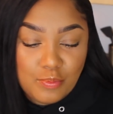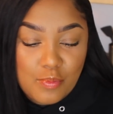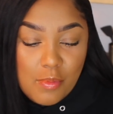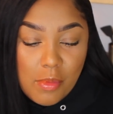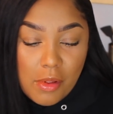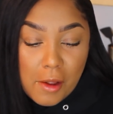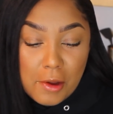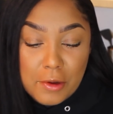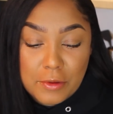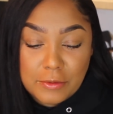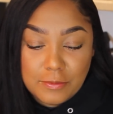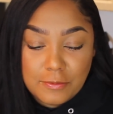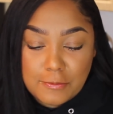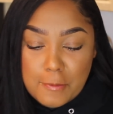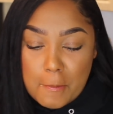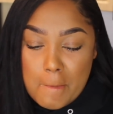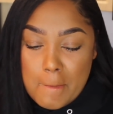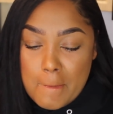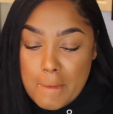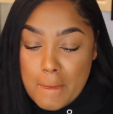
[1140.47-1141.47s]
Like,
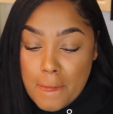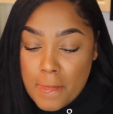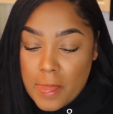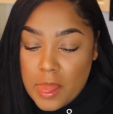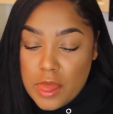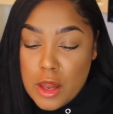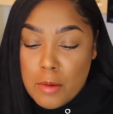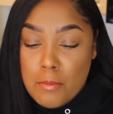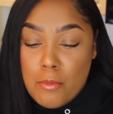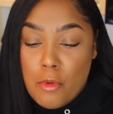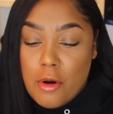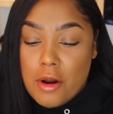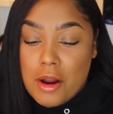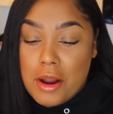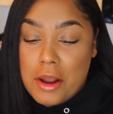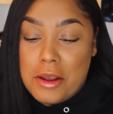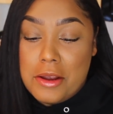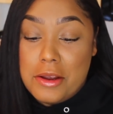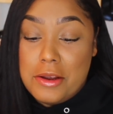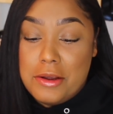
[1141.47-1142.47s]
the more
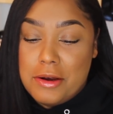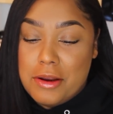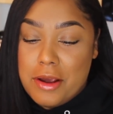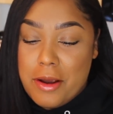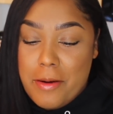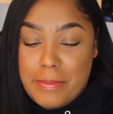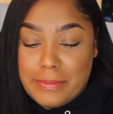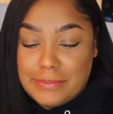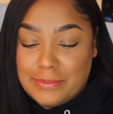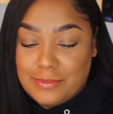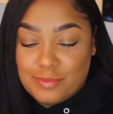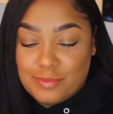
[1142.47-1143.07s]
I eat it,